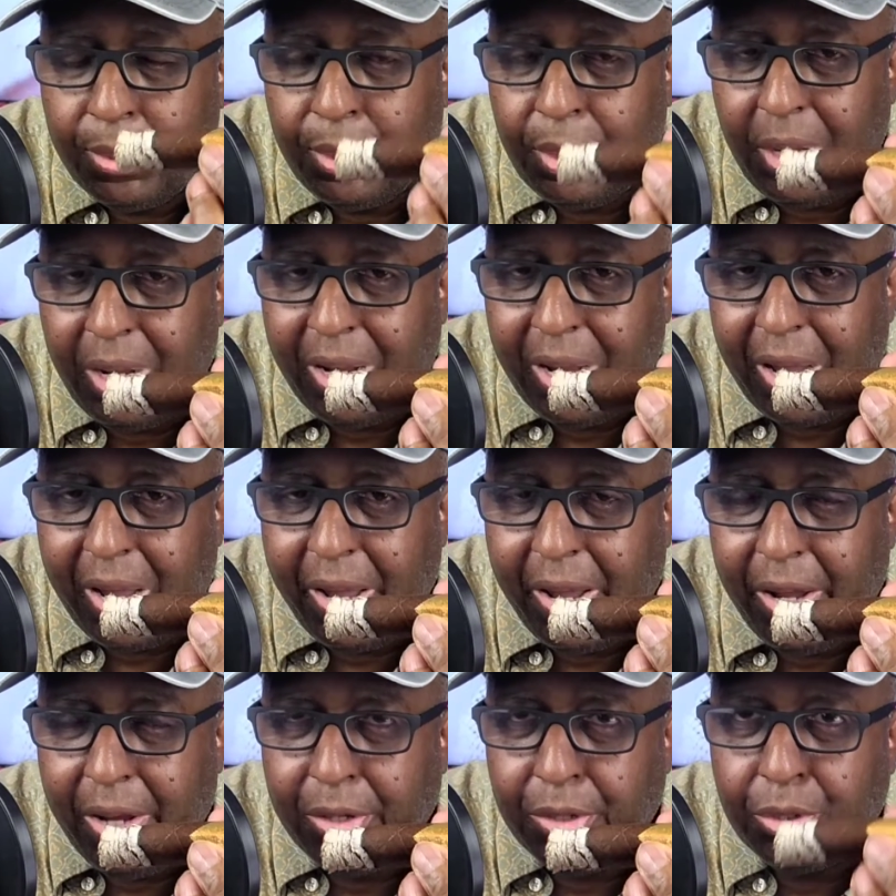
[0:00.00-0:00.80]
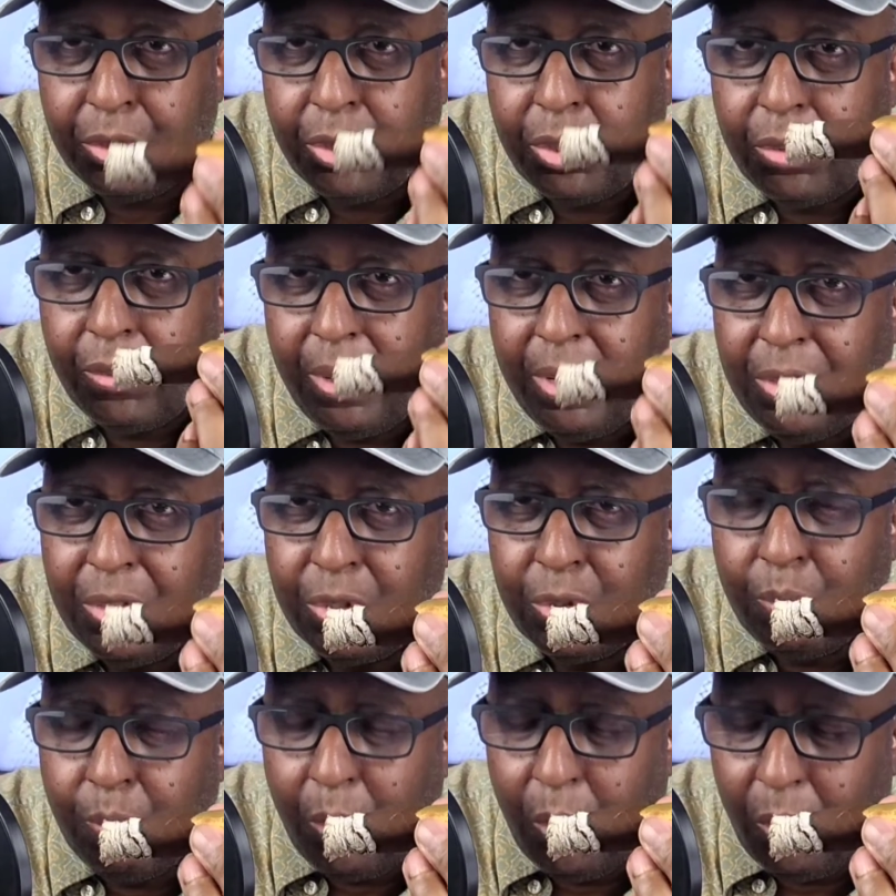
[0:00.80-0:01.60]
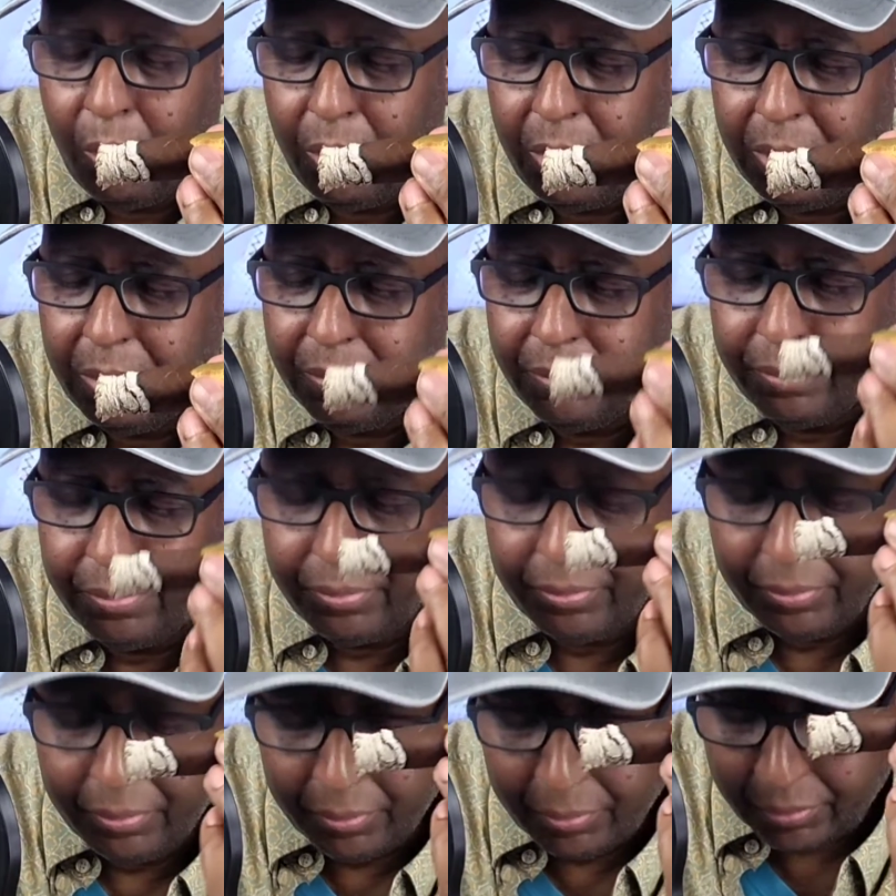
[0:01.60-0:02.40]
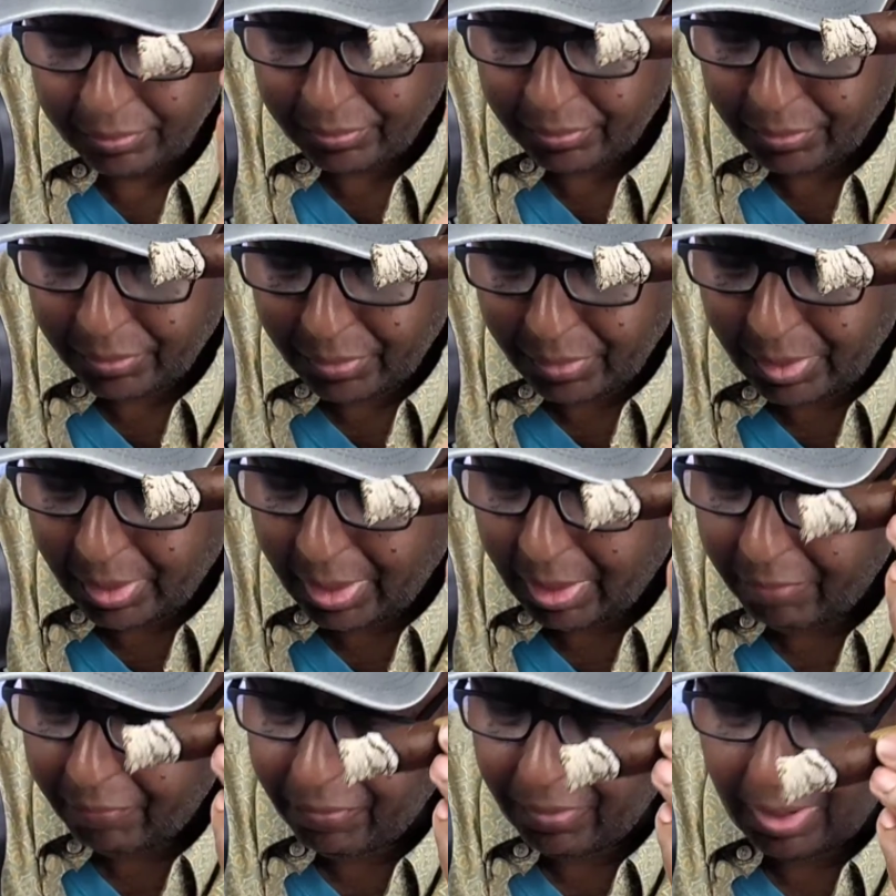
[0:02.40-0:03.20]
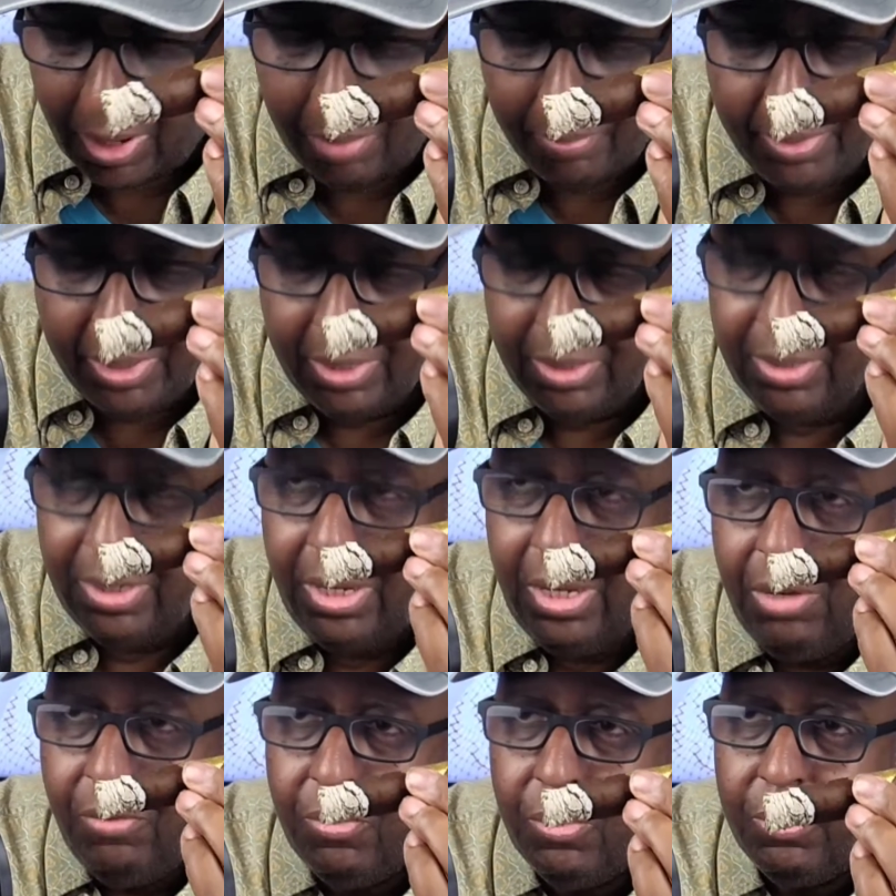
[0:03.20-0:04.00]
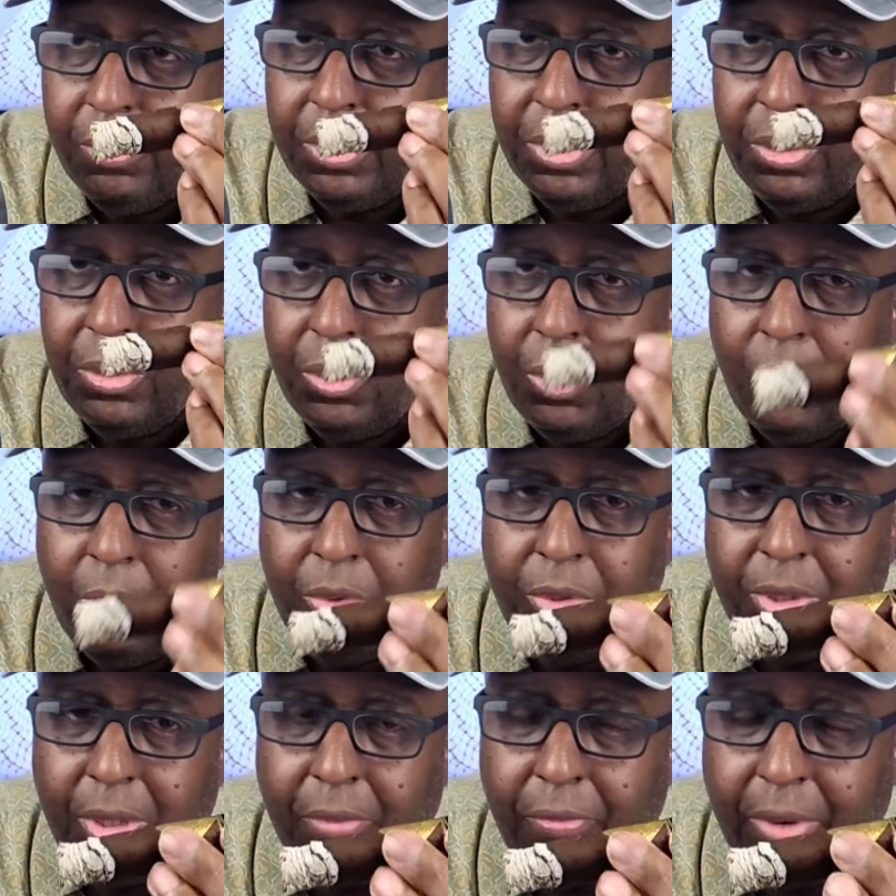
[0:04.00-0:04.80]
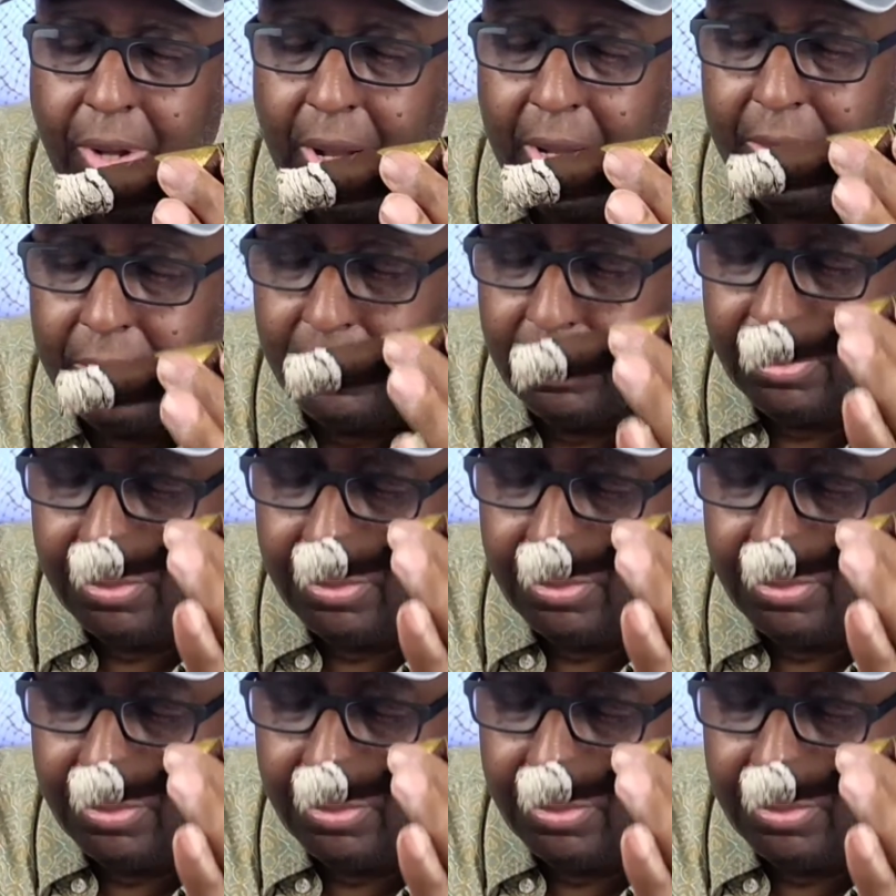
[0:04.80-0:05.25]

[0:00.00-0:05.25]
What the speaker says: thick ash, great smoke. I mean, even with the notes I've got